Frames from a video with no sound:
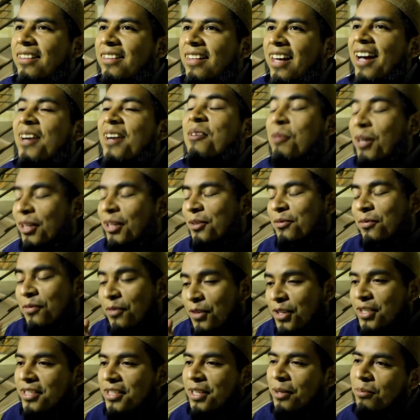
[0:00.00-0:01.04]
I went the
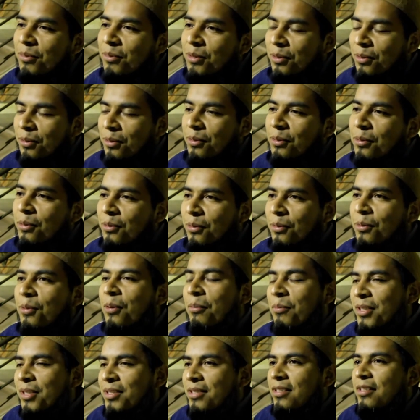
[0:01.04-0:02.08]
first time to
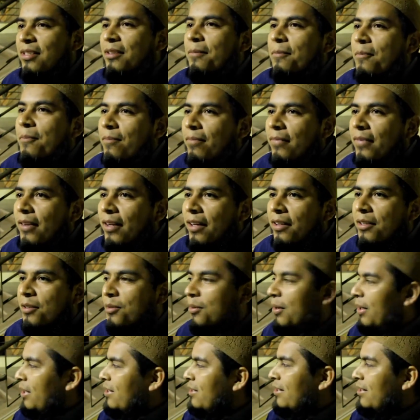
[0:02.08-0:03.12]
a masjid.
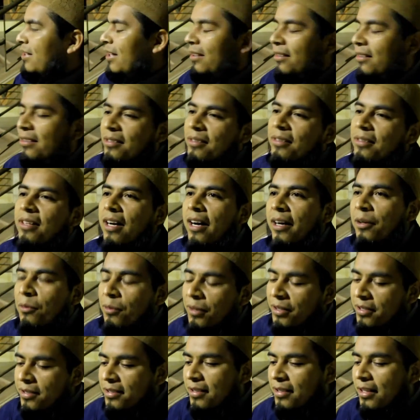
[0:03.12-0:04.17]
So I
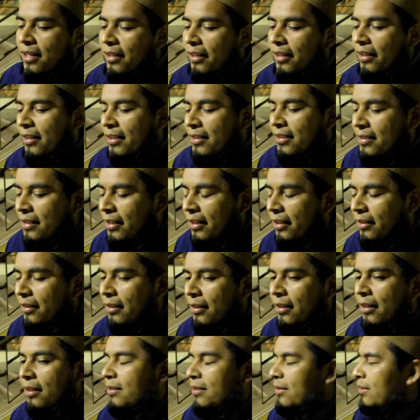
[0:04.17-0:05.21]
went inside, and I said,
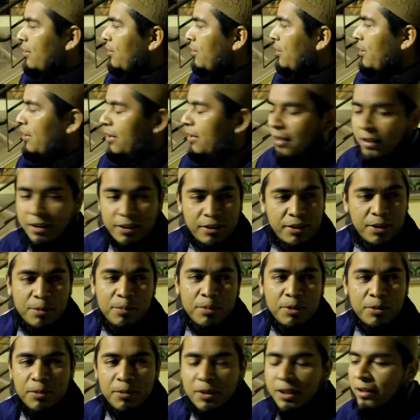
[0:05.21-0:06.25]
and I see, like,
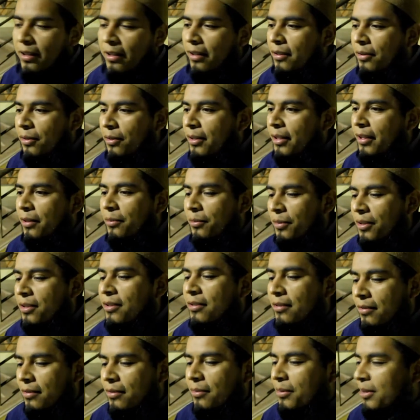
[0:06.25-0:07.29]
everywhere, like, okay, what
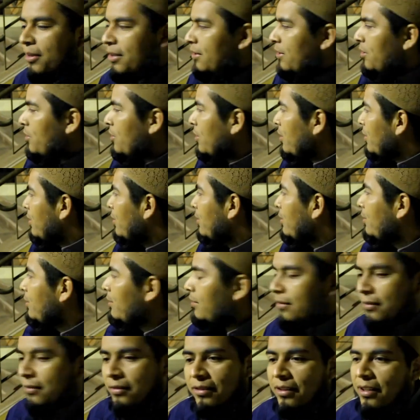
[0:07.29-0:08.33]
is the church?
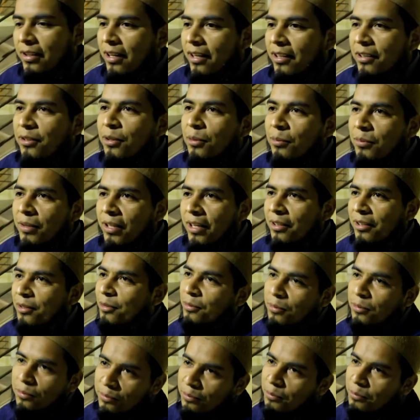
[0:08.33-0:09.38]
And he told me, like,
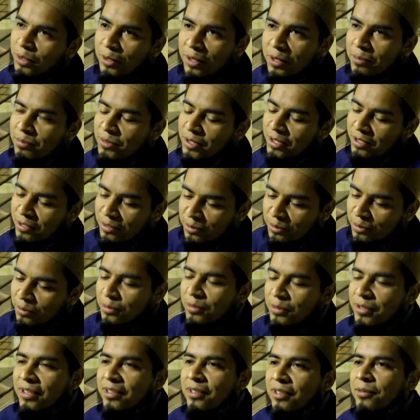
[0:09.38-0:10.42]
we don't have chairs,
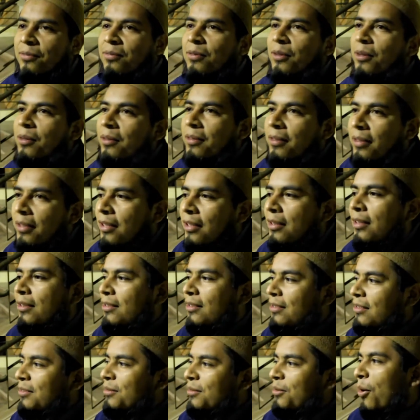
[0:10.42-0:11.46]
you sit on the floor.
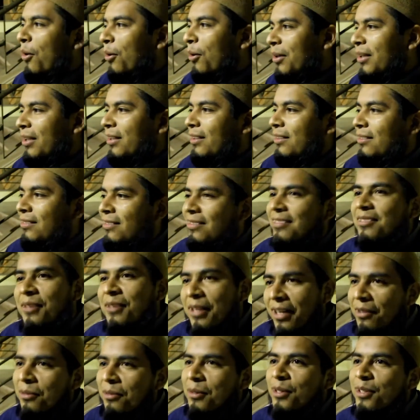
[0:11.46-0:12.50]
Okay,
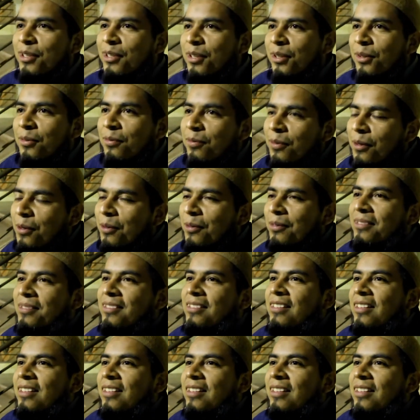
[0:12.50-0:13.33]
we sit on the floor.